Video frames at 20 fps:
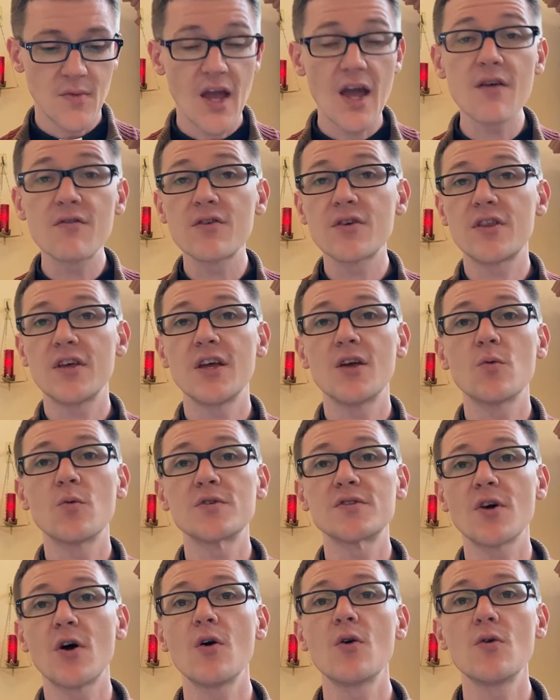Everything
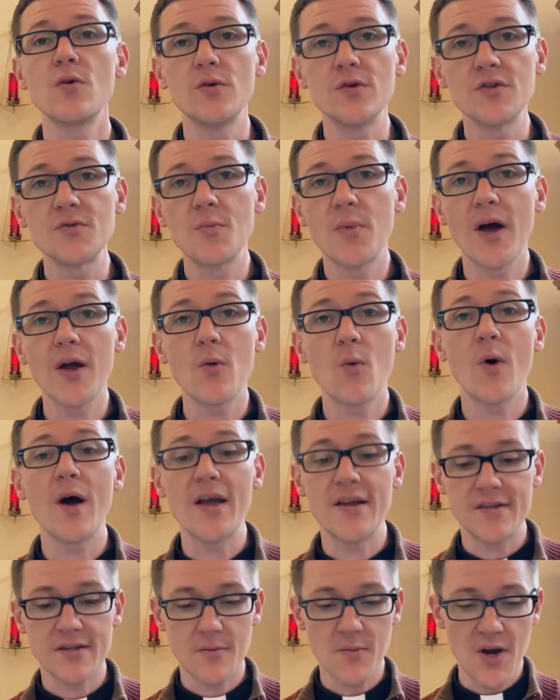was owned by
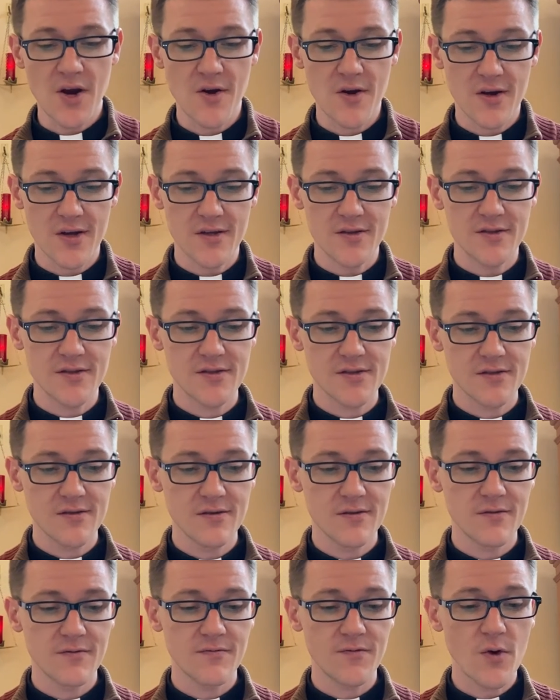white Americans.
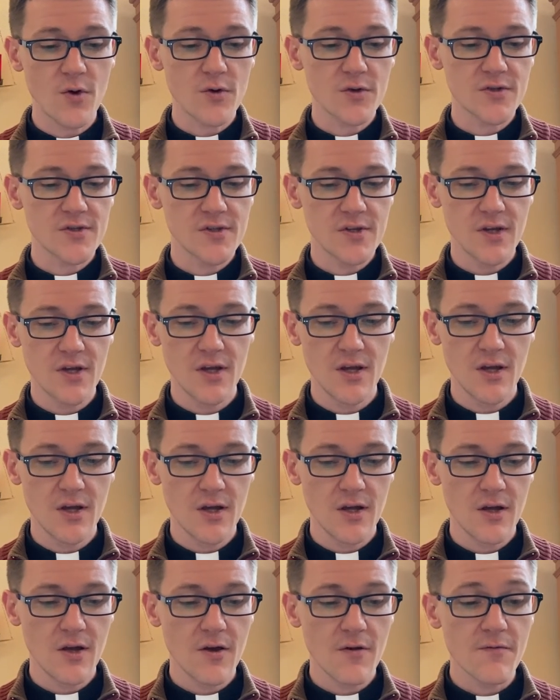Folks,
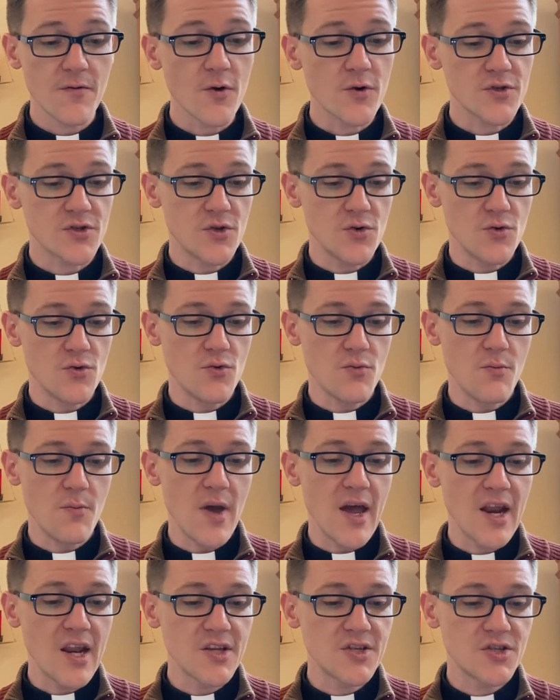folks who
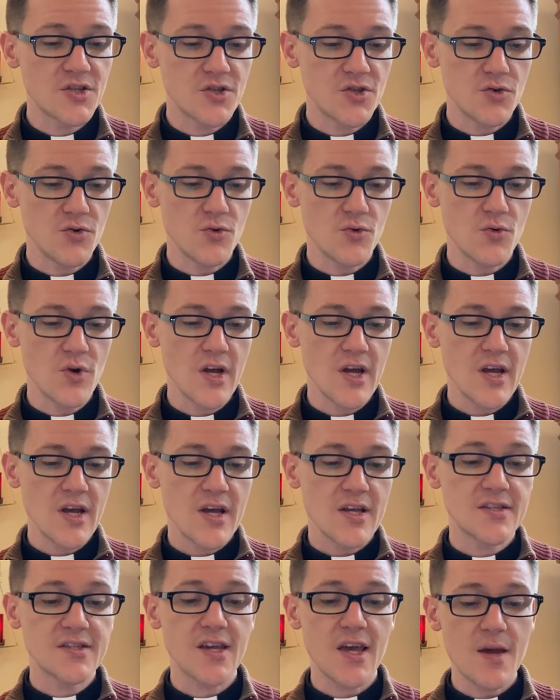managed to
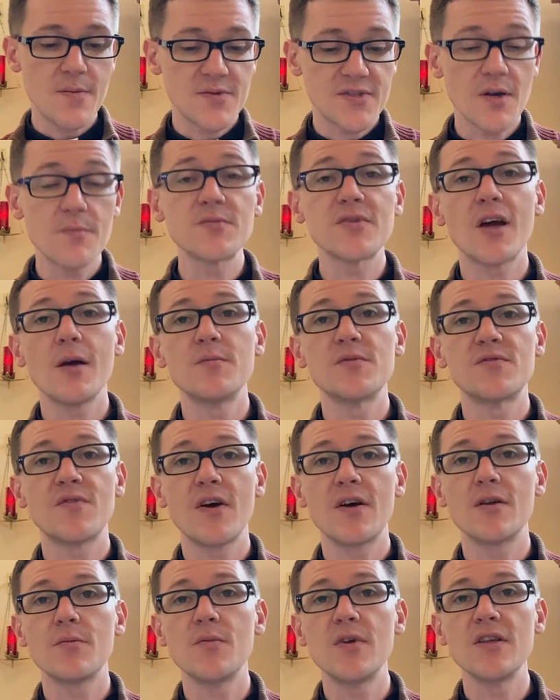escape sometimes
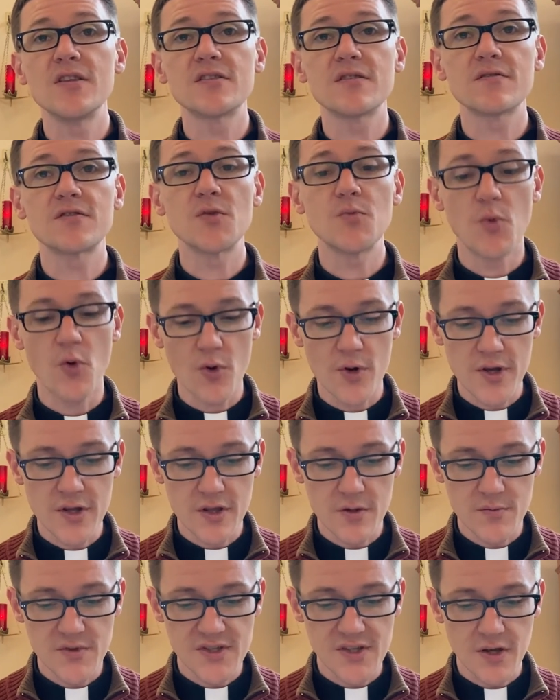found a means of
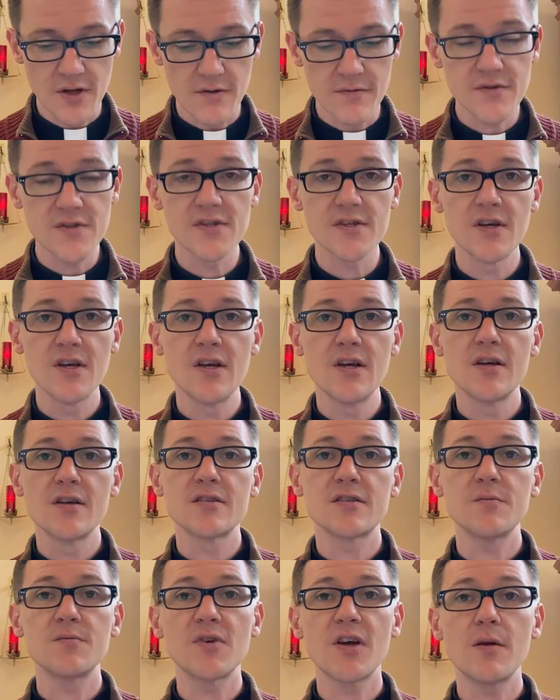supporting themselves,
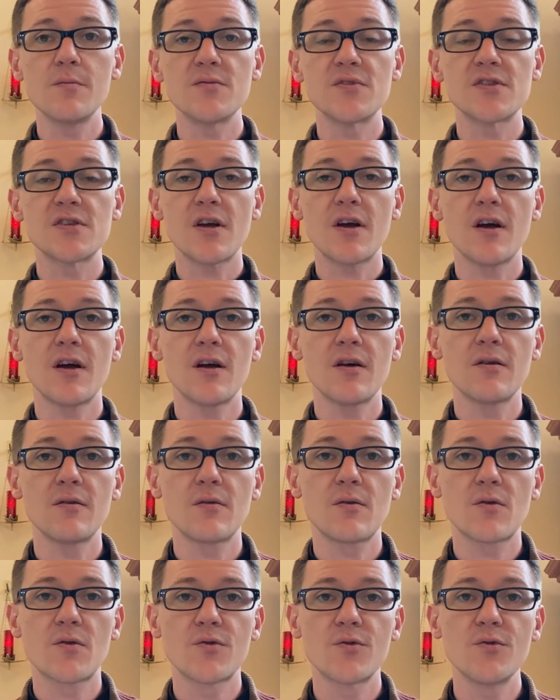sometimes uh,
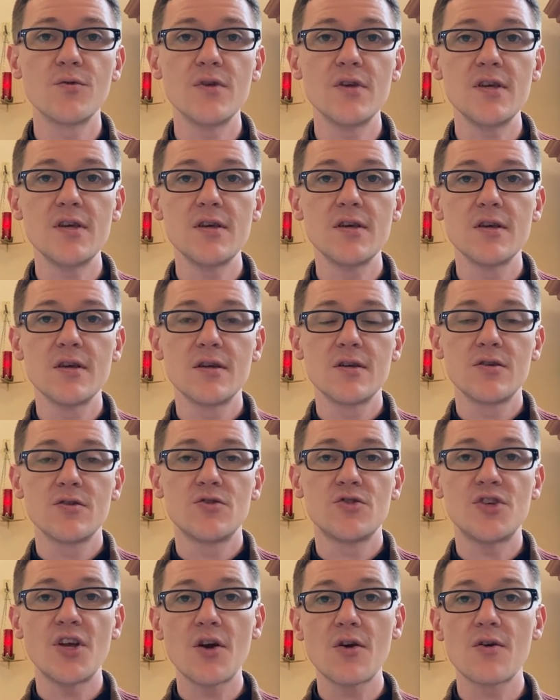through the
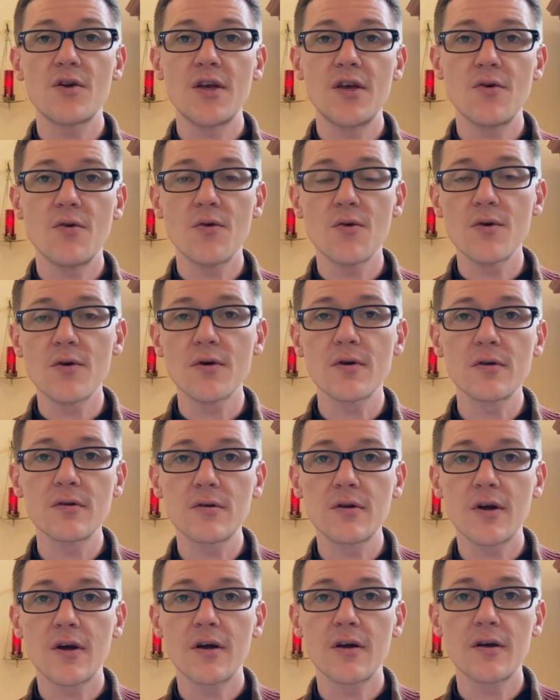charity or
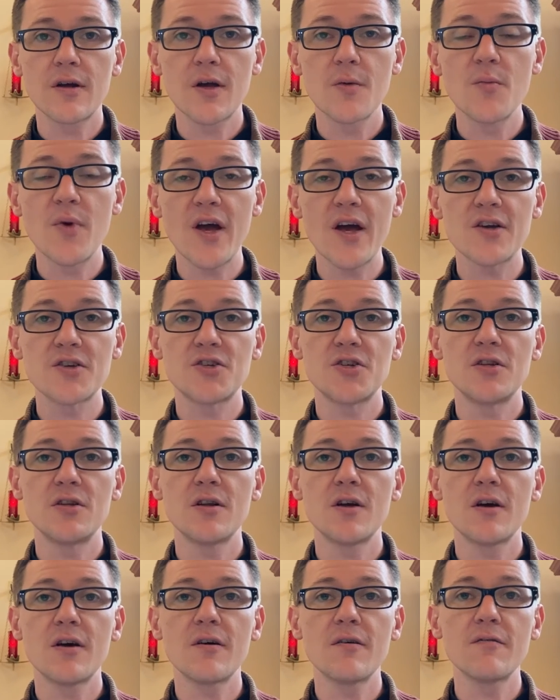uh,
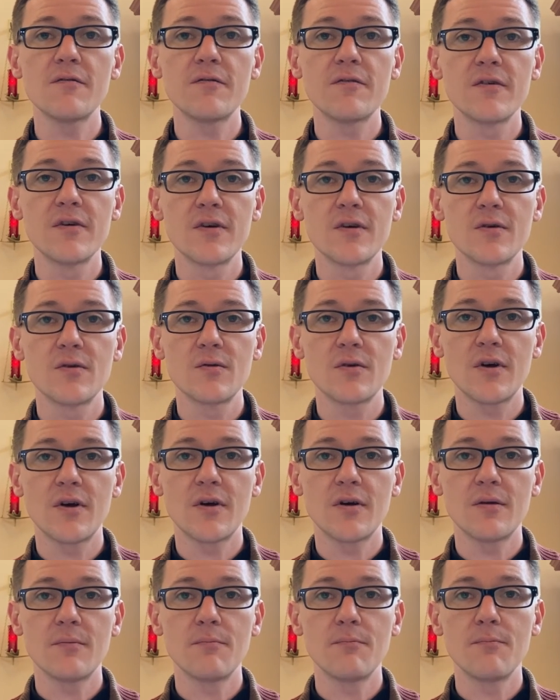compassion of
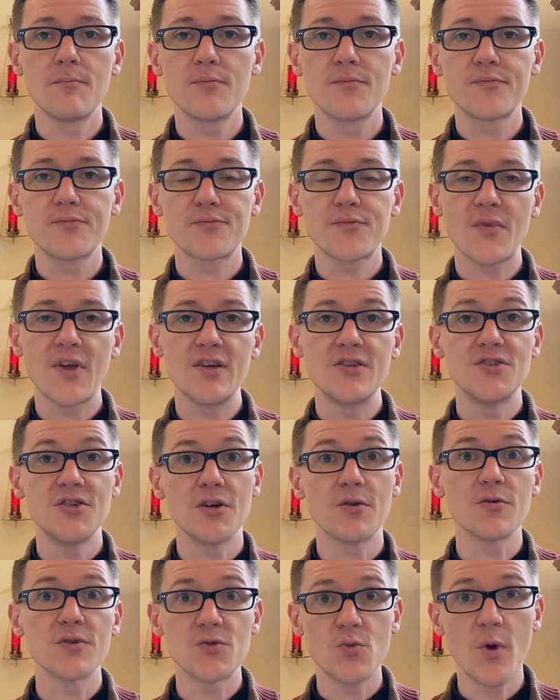um,
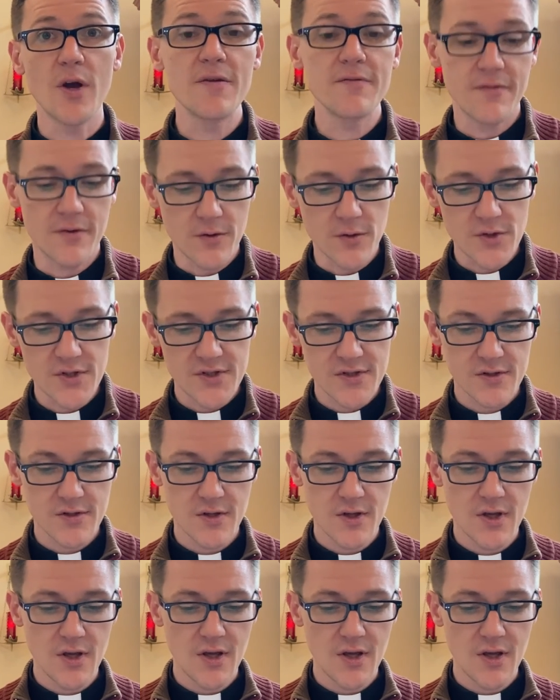generous white folks.